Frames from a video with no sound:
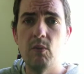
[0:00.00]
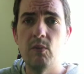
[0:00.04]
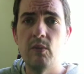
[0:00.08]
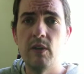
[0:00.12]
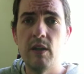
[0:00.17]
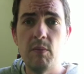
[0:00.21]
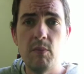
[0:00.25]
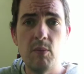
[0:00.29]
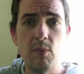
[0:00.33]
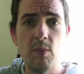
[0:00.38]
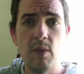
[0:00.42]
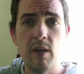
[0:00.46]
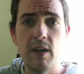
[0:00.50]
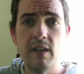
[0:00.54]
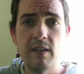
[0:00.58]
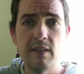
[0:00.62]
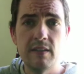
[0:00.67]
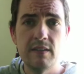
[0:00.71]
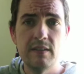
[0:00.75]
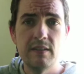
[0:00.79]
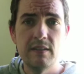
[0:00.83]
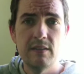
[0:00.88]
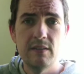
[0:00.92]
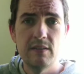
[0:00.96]
Number
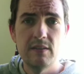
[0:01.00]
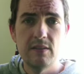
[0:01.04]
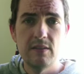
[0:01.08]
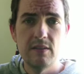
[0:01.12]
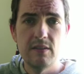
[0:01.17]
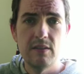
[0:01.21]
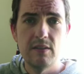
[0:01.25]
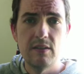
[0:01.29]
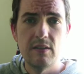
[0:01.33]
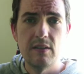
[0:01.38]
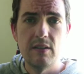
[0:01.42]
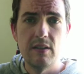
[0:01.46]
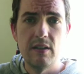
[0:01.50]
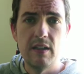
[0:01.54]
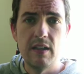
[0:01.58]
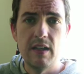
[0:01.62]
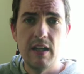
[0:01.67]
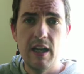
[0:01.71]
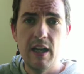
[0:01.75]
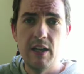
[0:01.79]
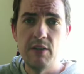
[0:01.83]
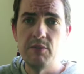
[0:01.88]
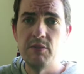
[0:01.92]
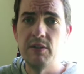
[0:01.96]
one,
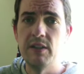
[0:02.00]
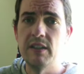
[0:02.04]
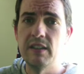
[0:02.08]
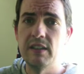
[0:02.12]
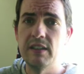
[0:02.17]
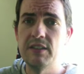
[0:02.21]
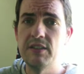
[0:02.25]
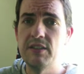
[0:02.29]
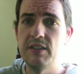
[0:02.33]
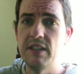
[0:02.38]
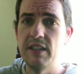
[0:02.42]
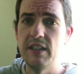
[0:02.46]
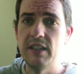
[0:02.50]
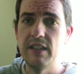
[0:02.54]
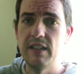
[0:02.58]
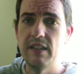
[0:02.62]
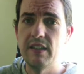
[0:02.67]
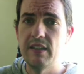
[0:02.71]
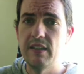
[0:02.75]
unrealistic